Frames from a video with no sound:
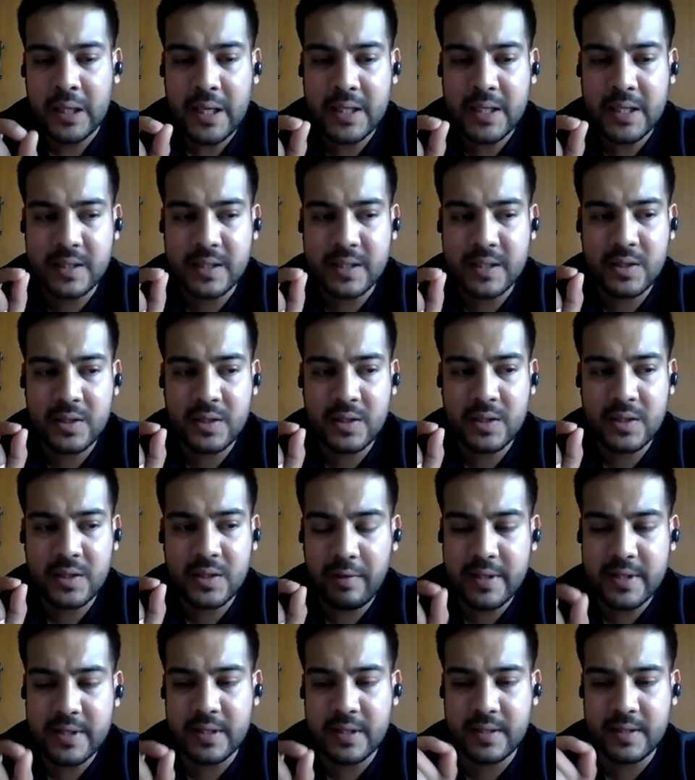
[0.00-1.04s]
It's
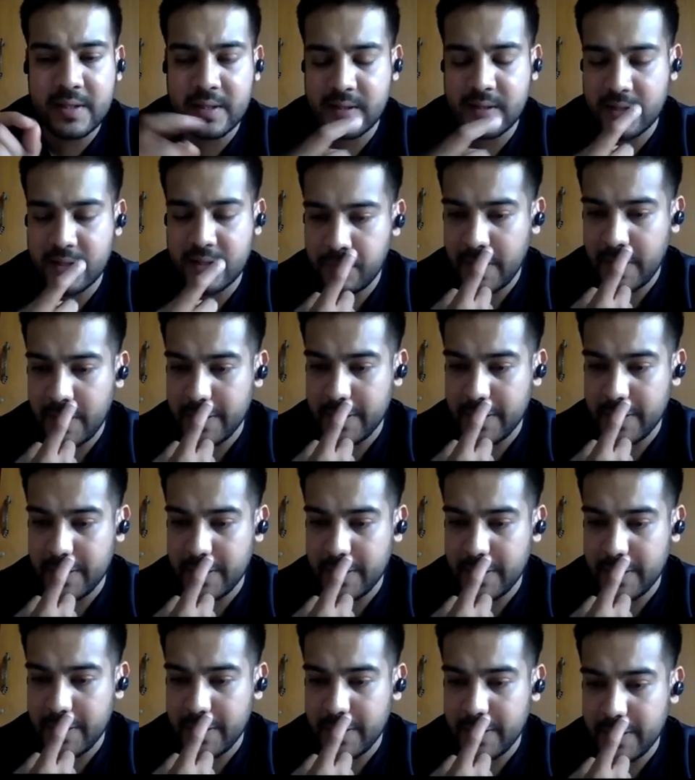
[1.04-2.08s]
always the system, right?
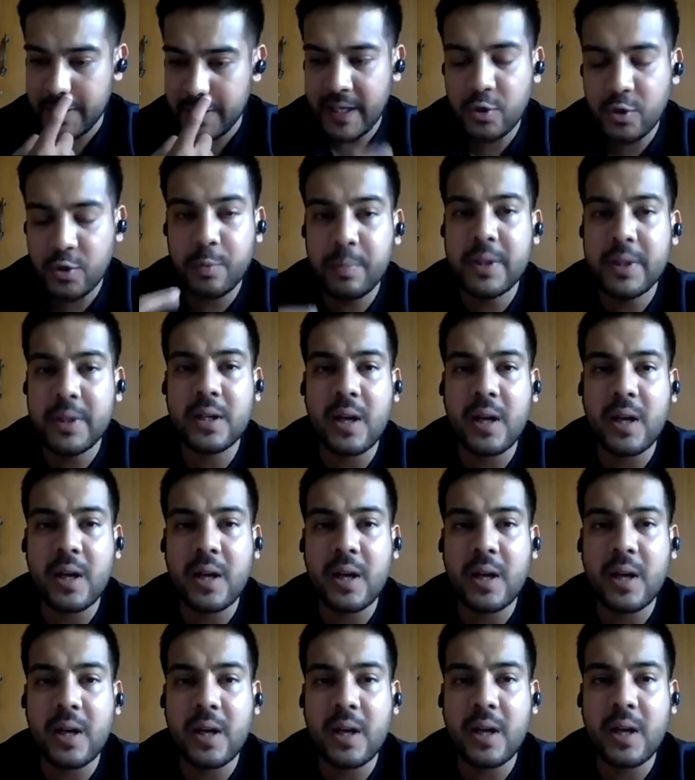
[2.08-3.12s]
So it could be the
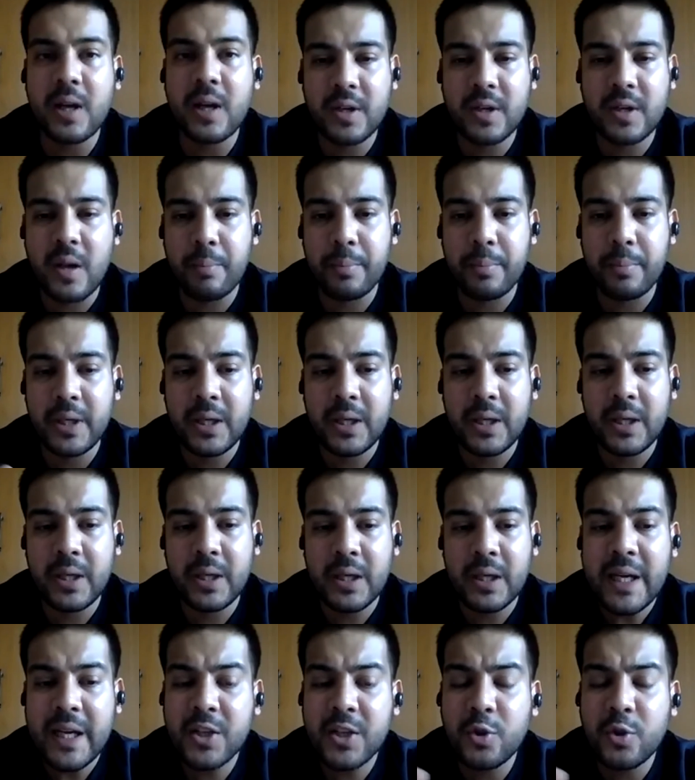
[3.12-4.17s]
culture of the company.
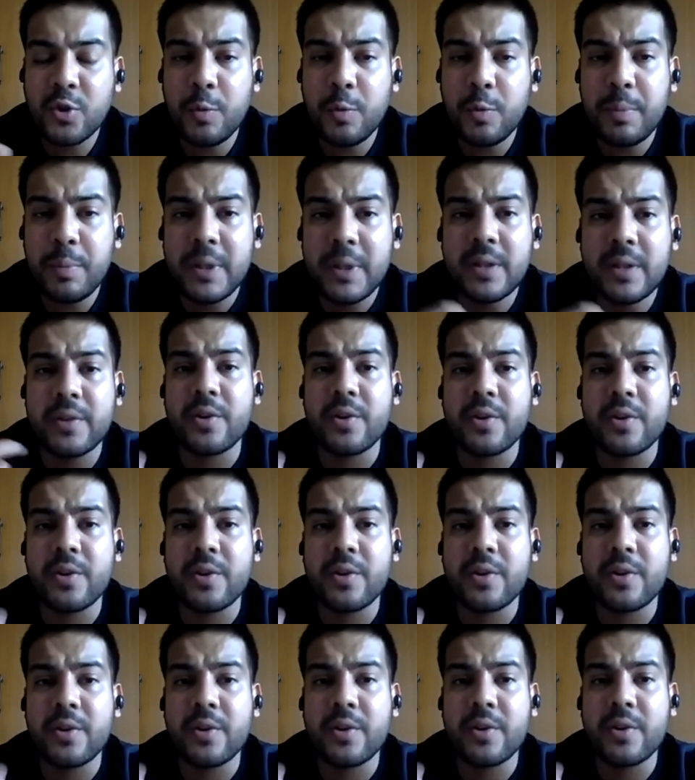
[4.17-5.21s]
It could be the
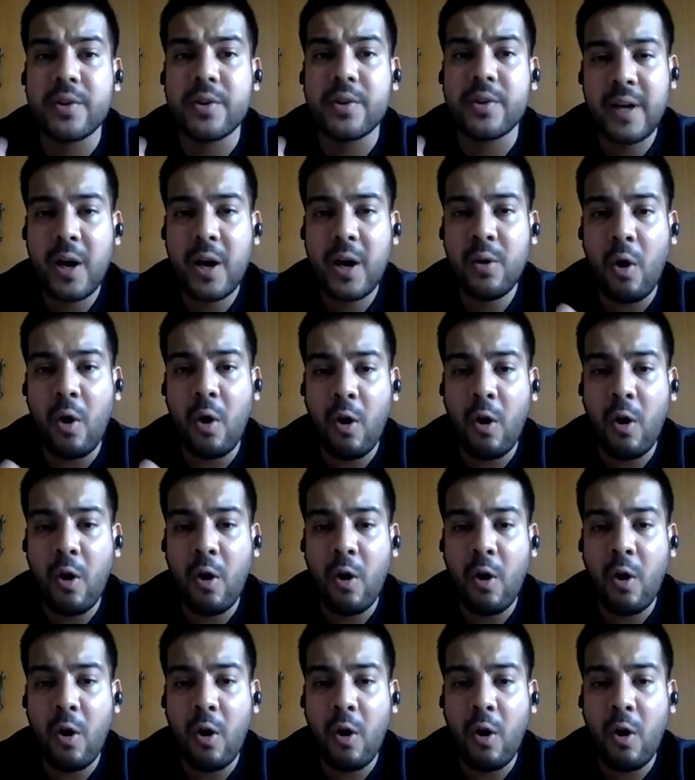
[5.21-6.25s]
wrong fit. Now,
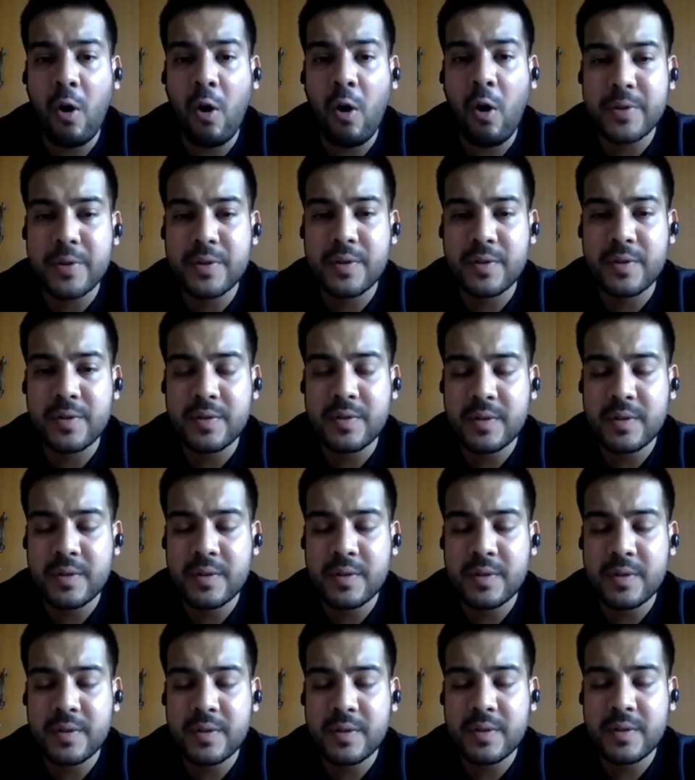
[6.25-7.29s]
often what happens is
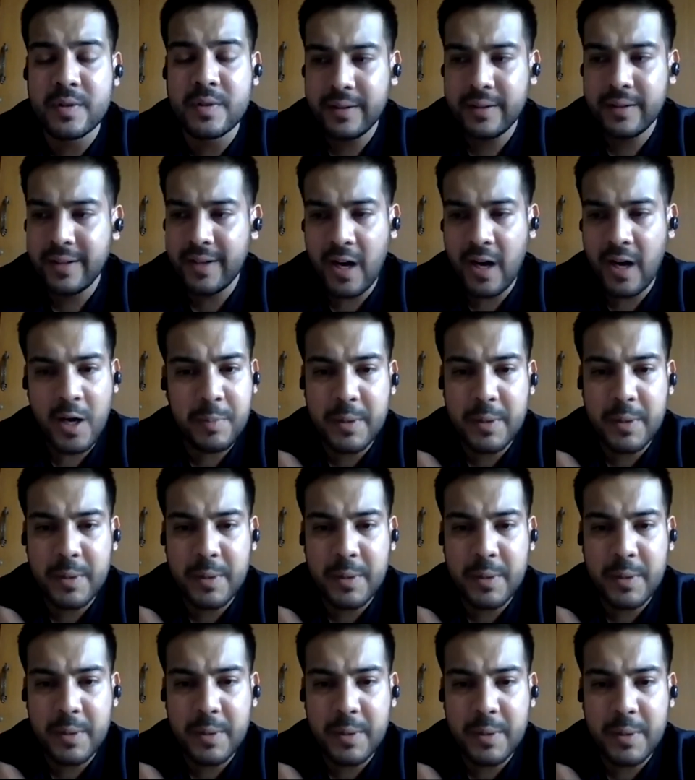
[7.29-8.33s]
that there are
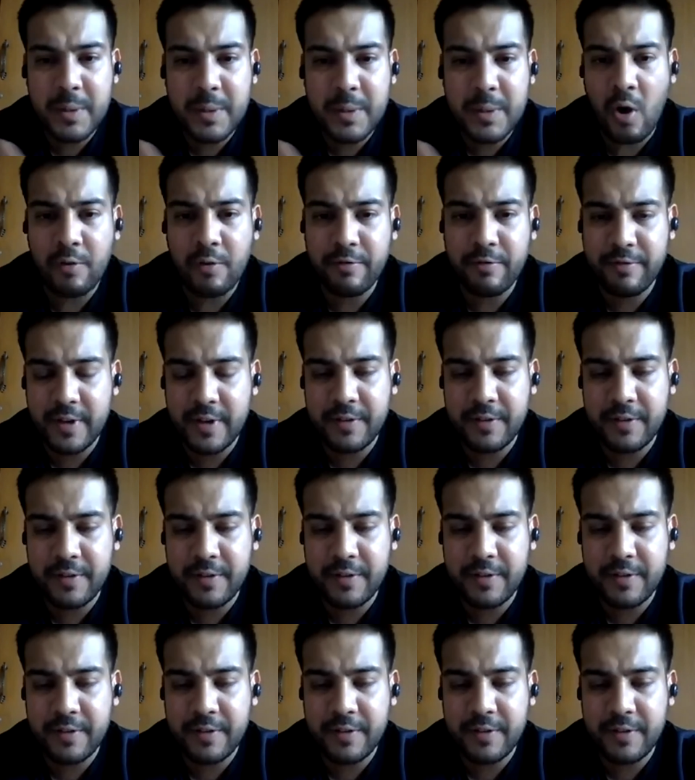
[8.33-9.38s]
people who are the wrong fit
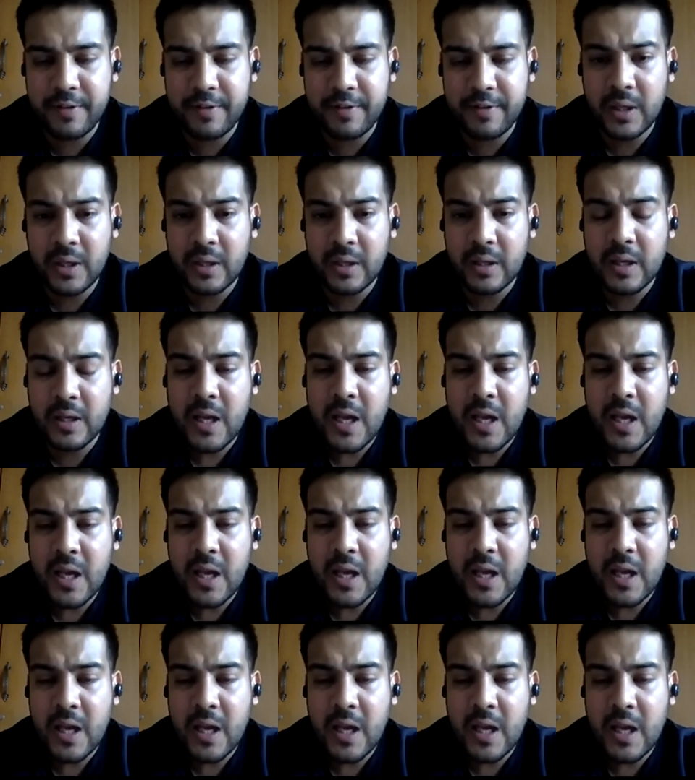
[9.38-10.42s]
for the company,
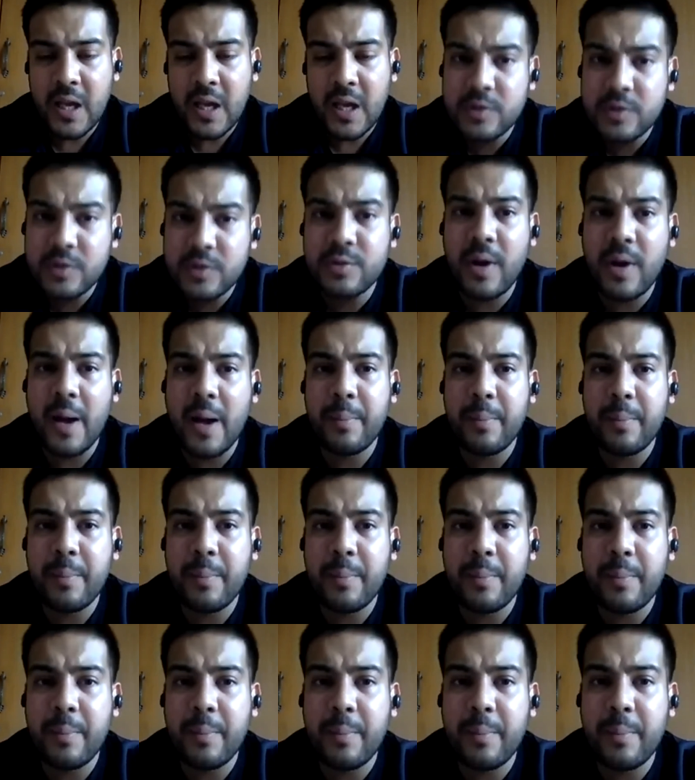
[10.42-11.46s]
but it also
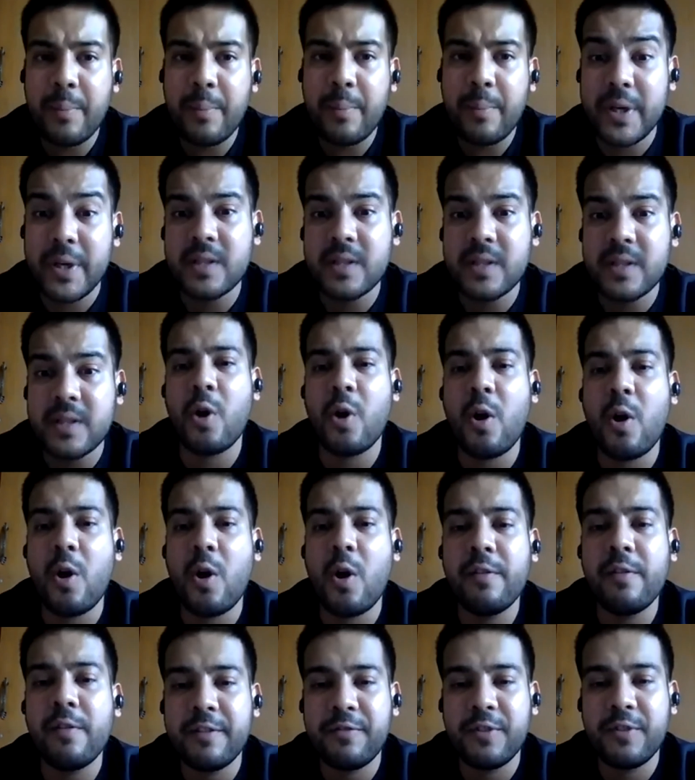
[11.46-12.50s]
happens that the company is the
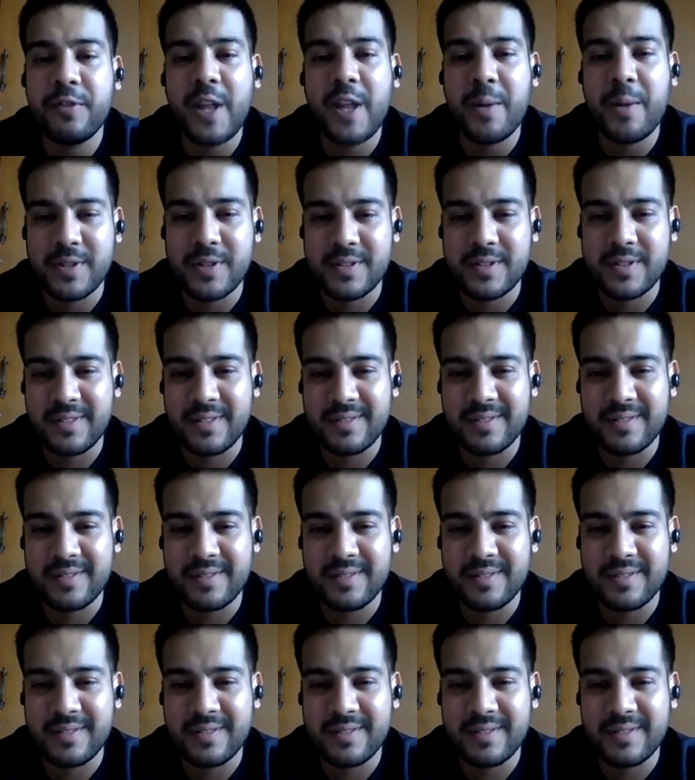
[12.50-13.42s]
wrong fit for that person,